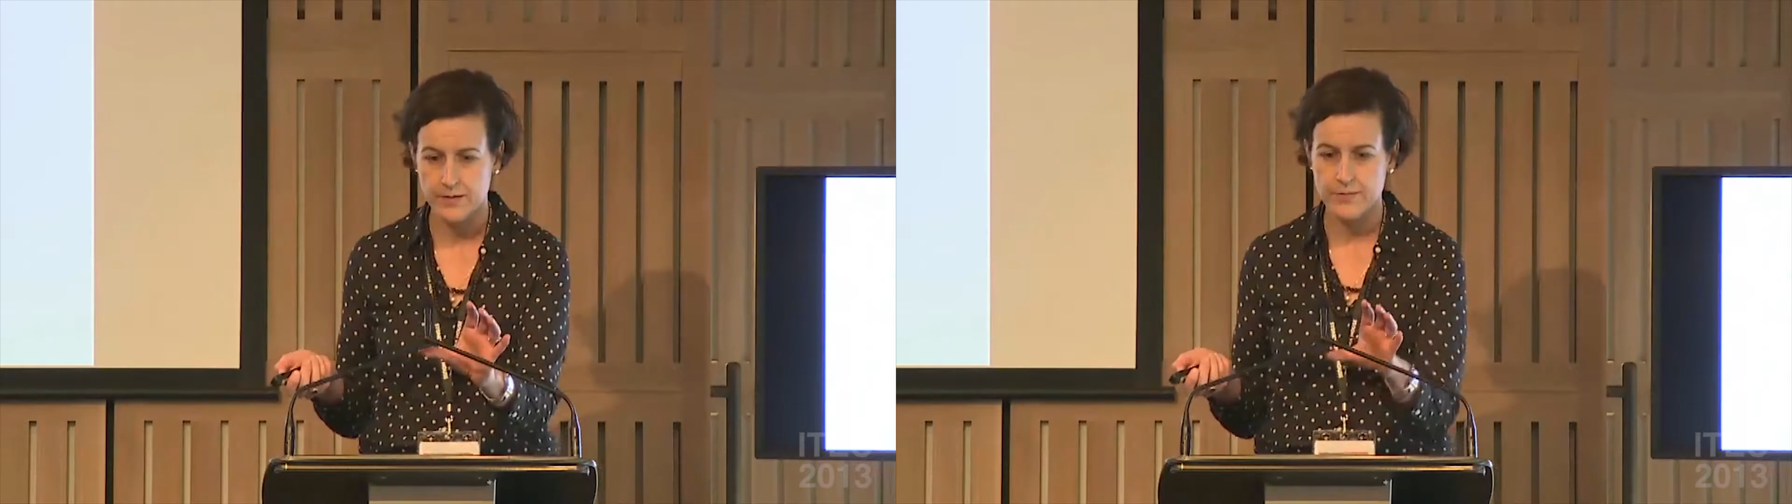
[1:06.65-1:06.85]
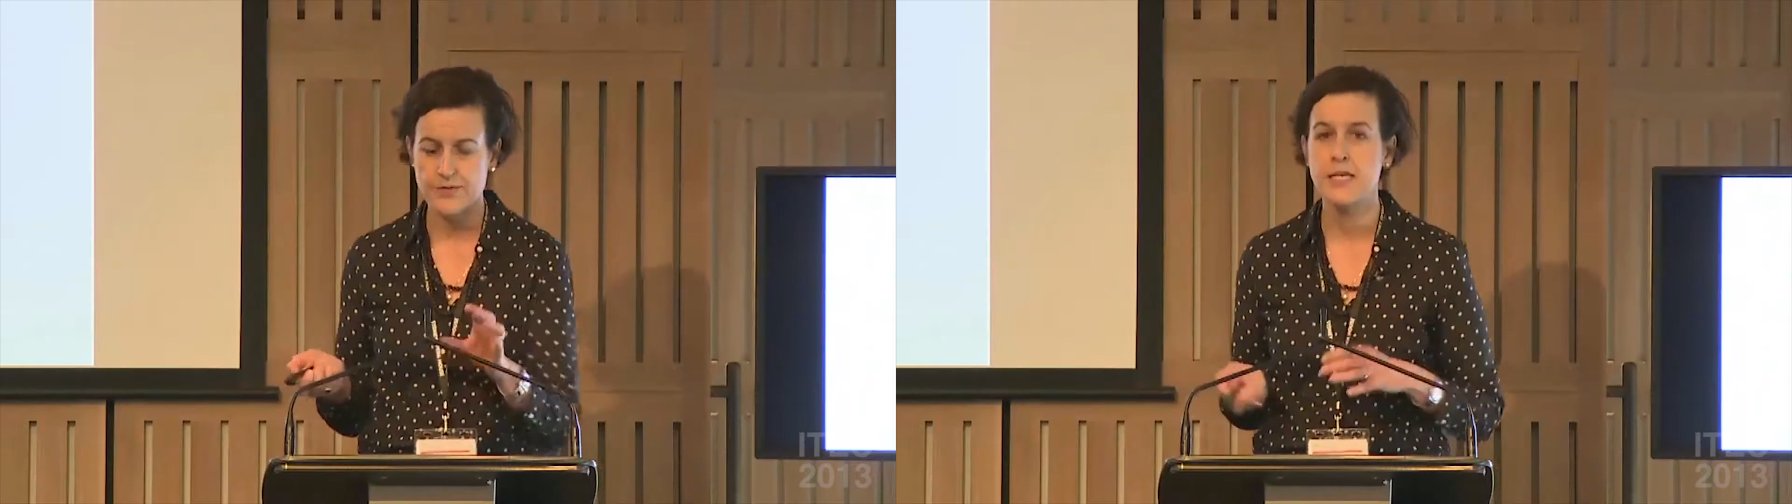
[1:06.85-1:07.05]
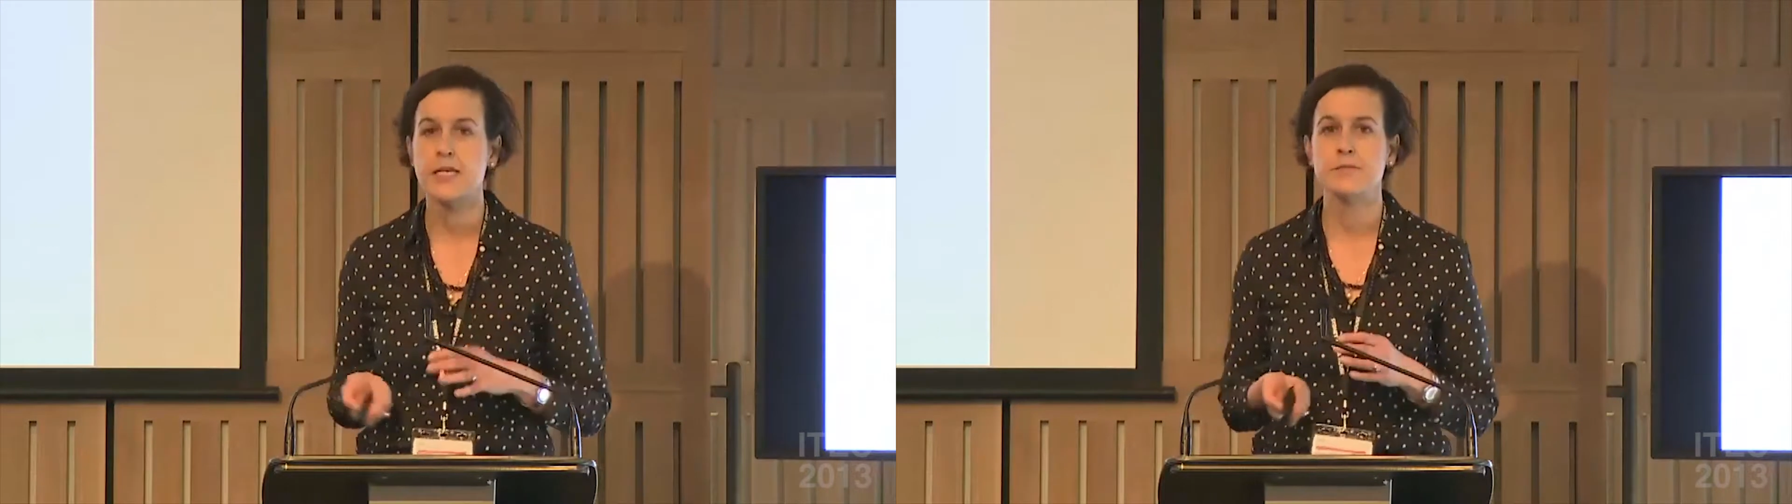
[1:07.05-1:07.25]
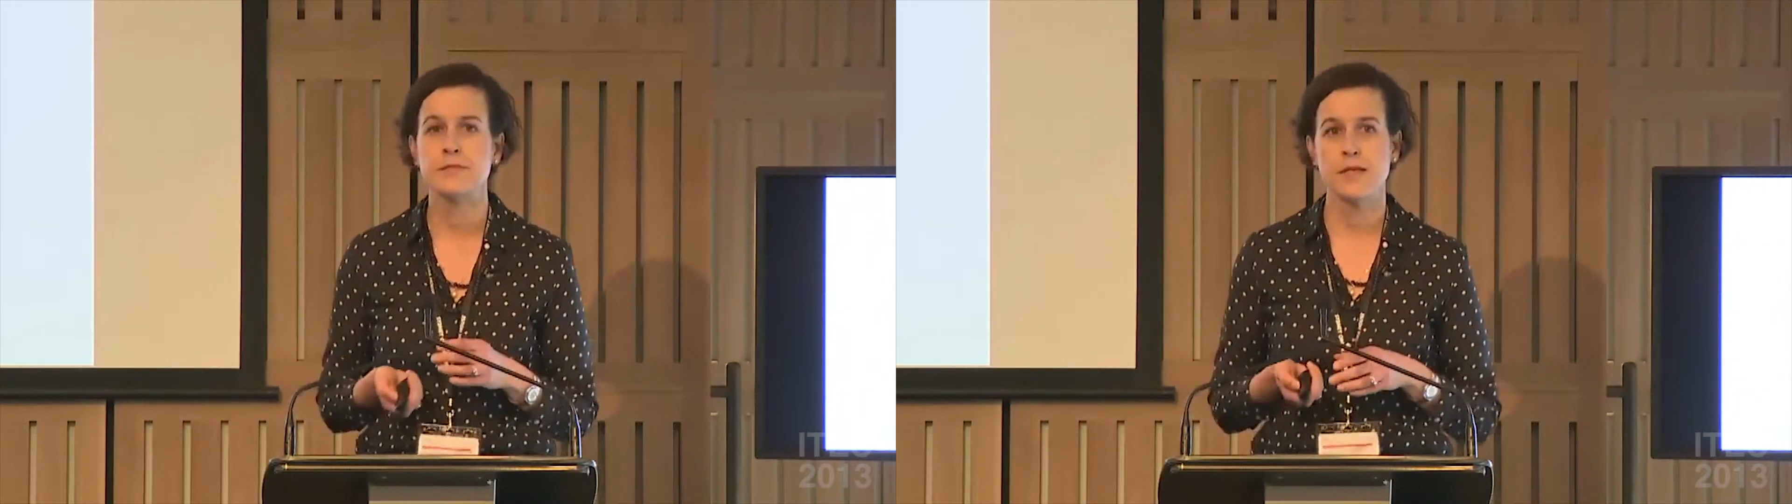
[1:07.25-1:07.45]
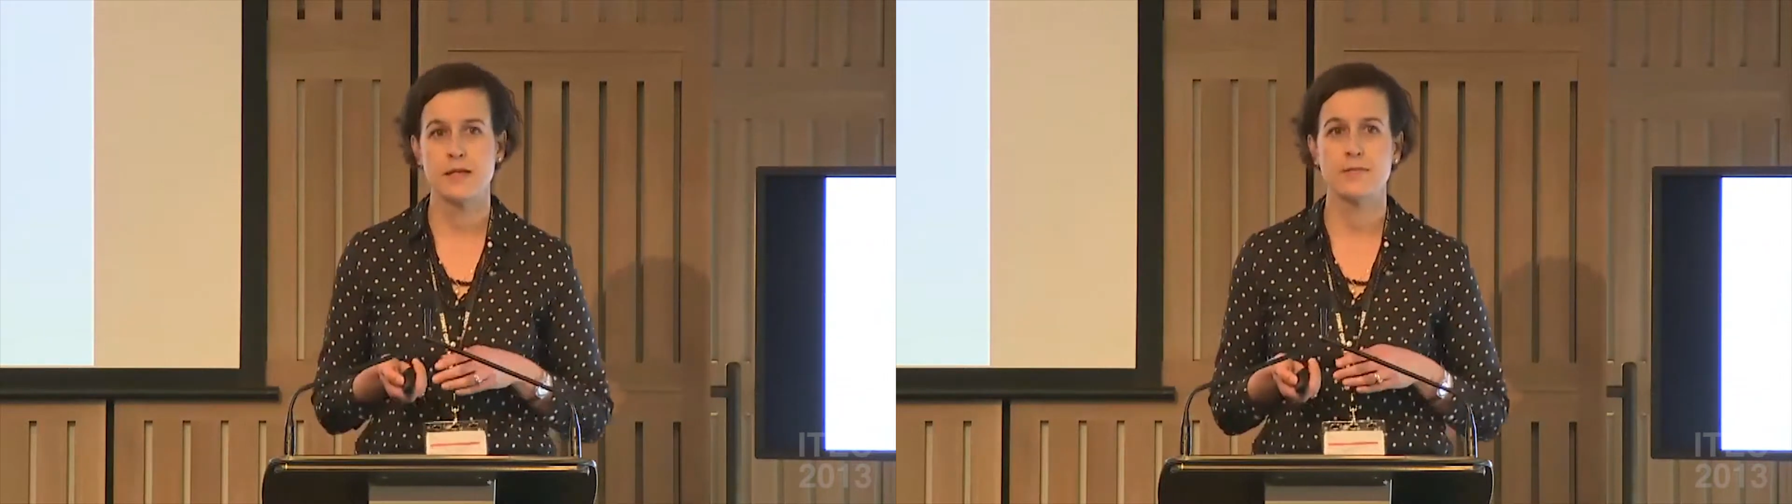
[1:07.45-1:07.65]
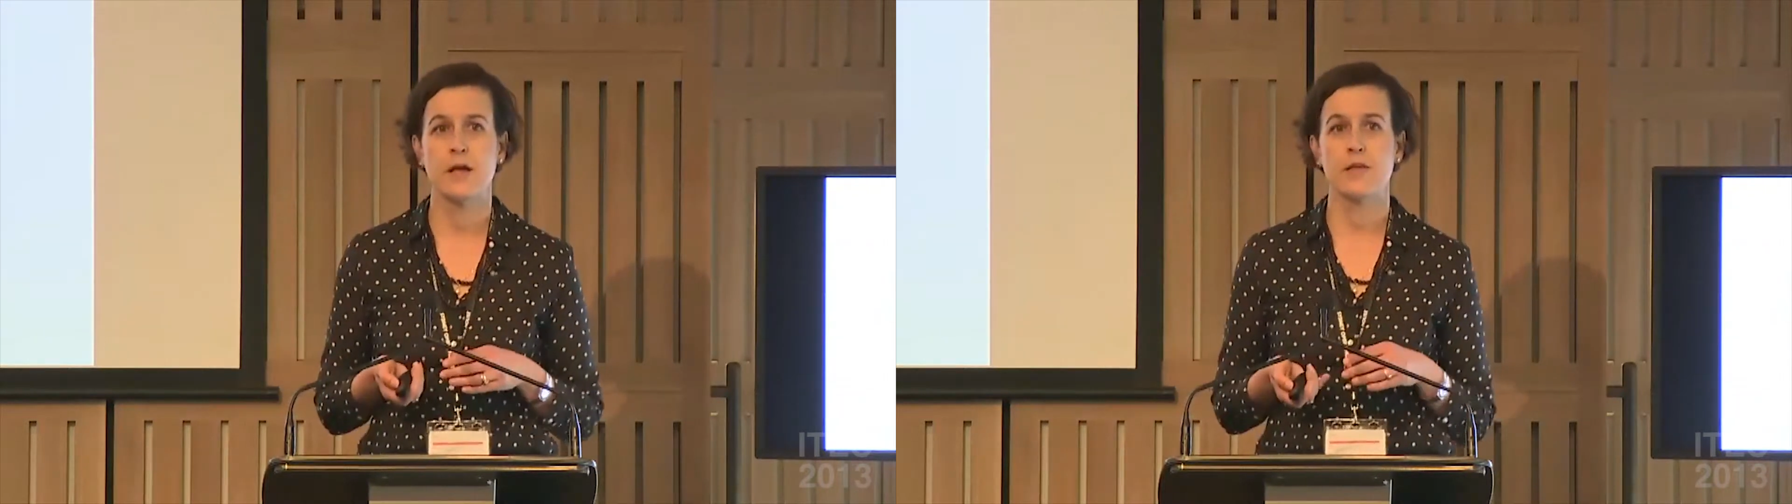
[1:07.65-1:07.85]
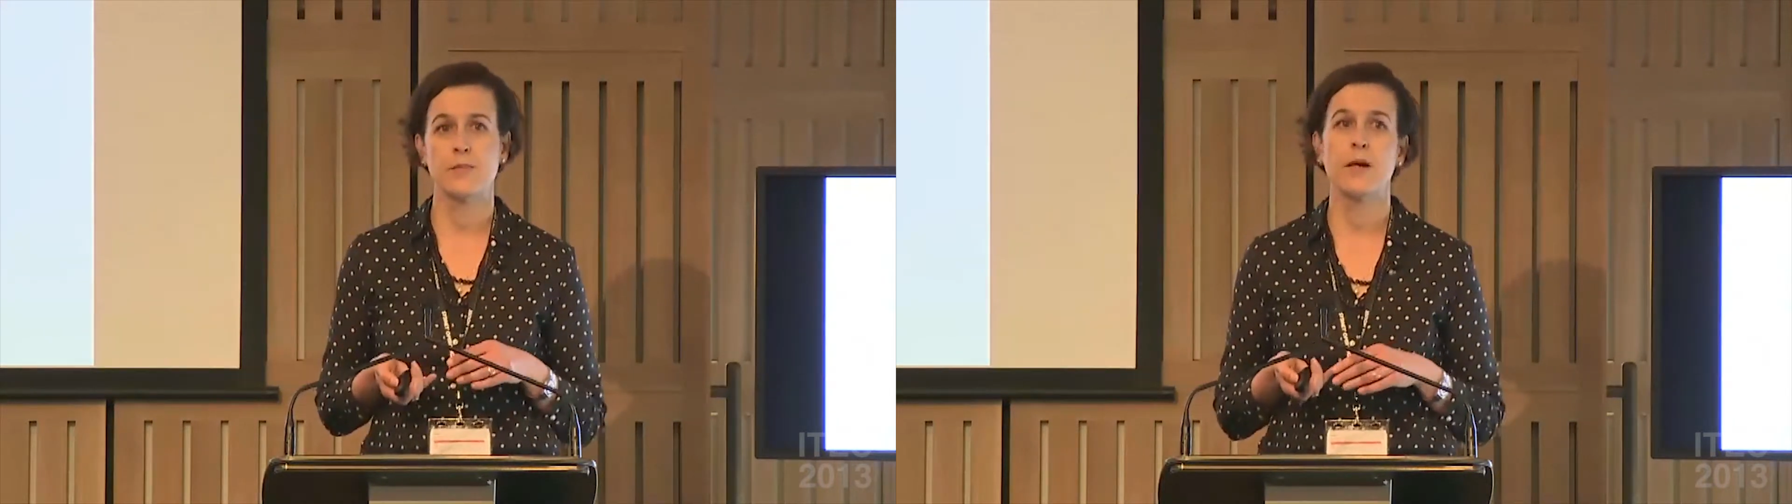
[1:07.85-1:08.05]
museums and other